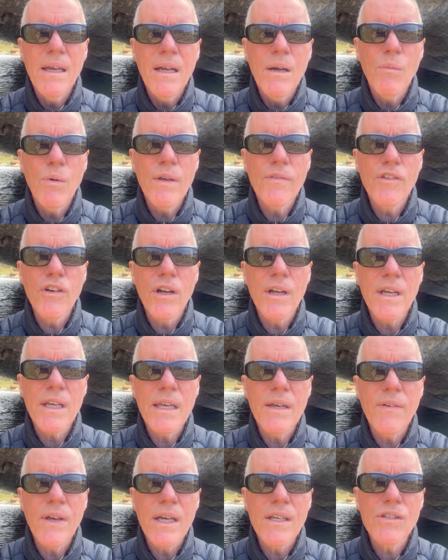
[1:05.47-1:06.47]
We've got to
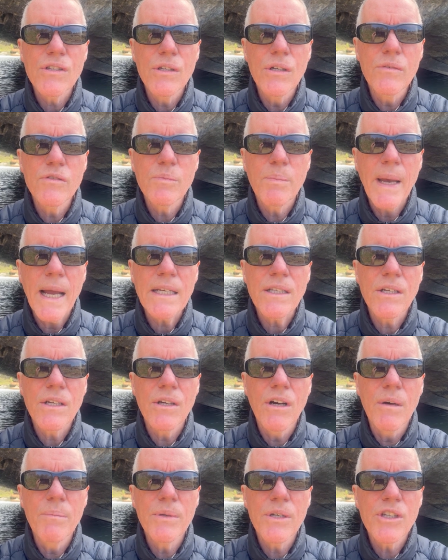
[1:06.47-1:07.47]
give ourselves back to
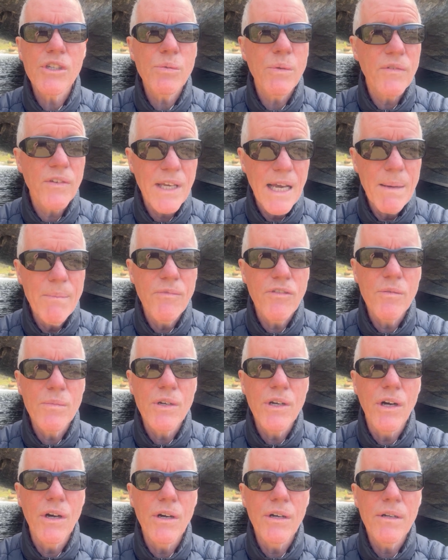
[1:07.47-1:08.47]
God because we've come from
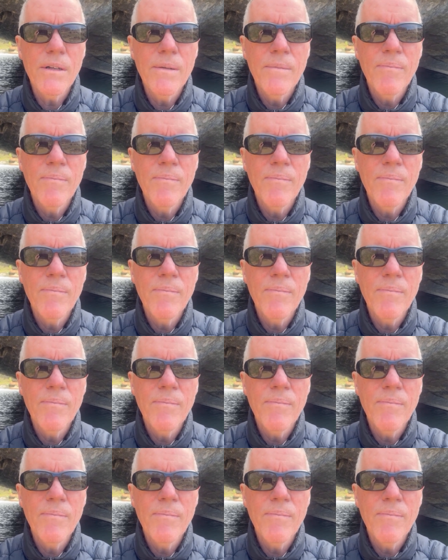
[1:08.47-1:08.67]
God.